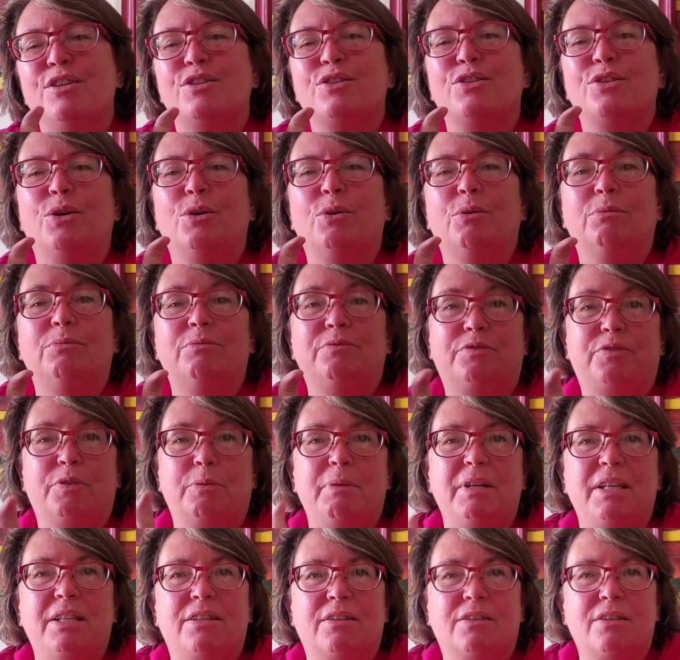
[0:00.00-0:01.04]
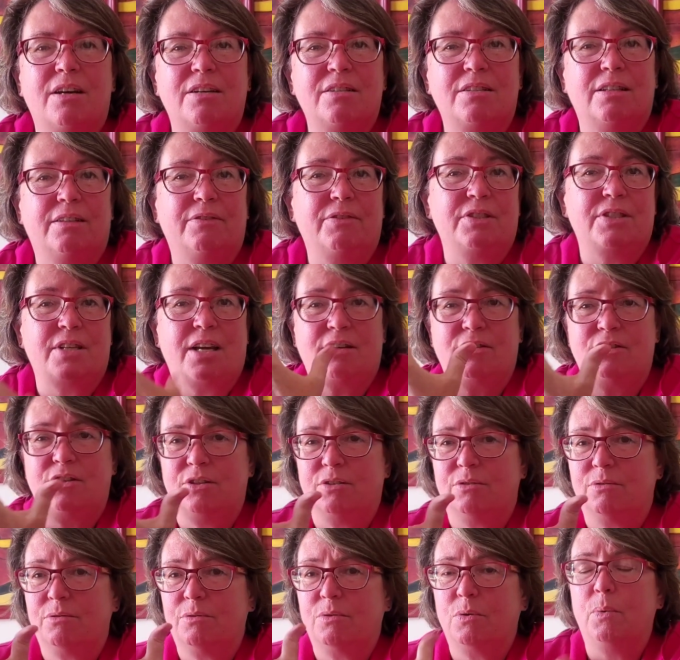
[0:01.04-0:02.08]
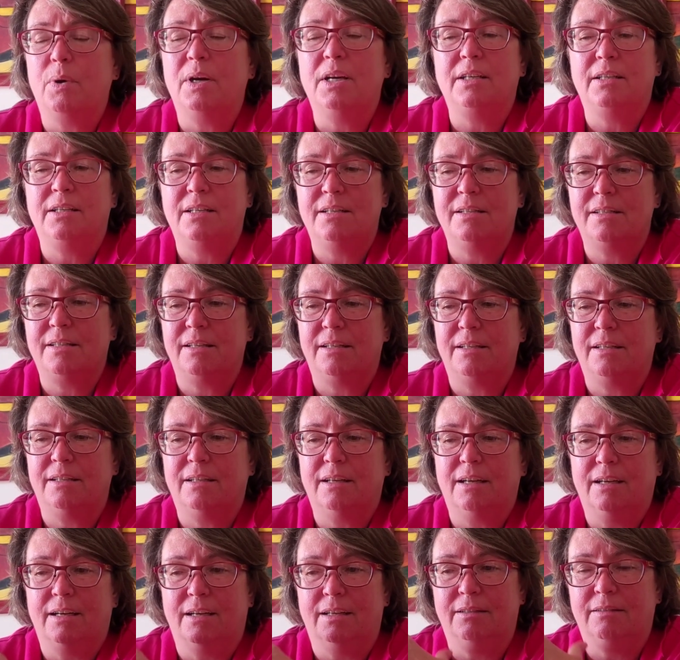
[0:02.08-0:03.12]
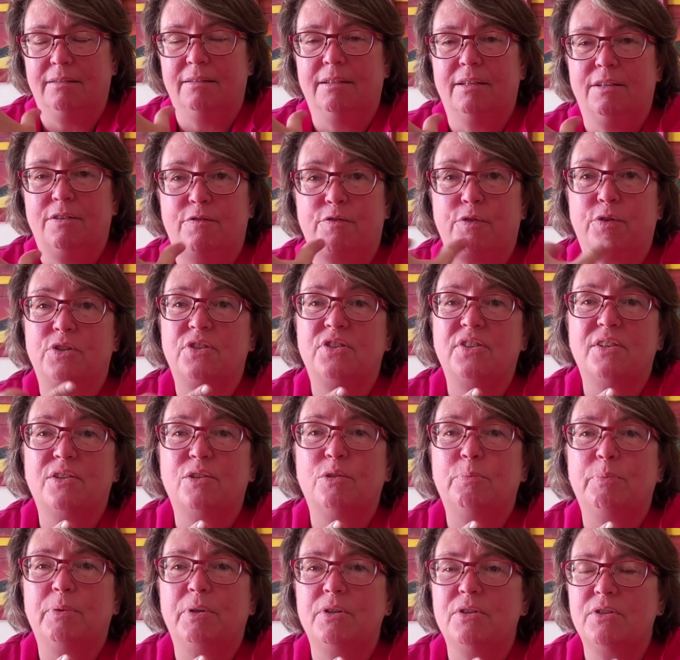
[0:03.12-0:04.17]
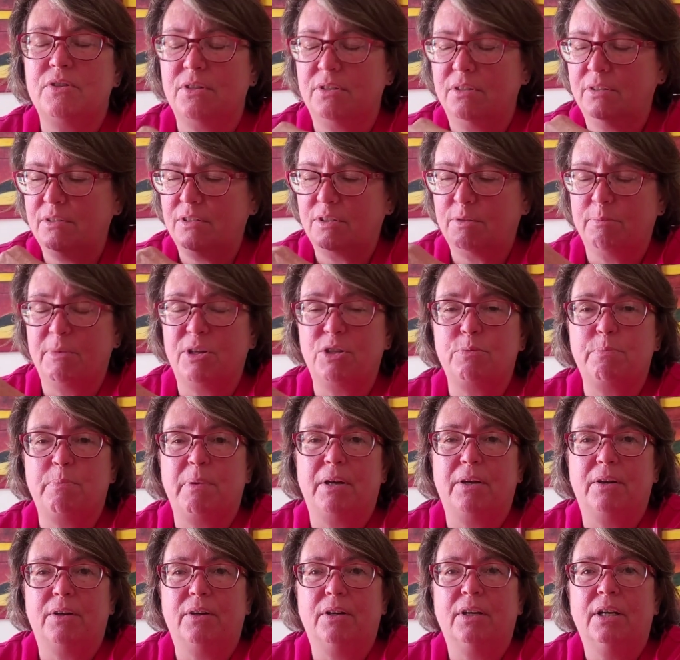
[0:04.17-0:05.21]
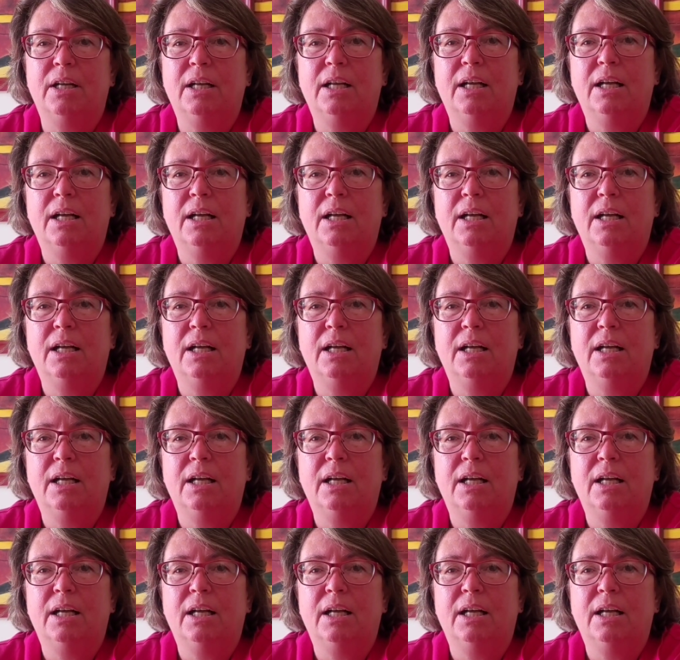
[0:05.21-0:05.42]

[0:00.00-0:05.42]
So for me, the cost of living is actually quite easy, and for a single person, it's much better.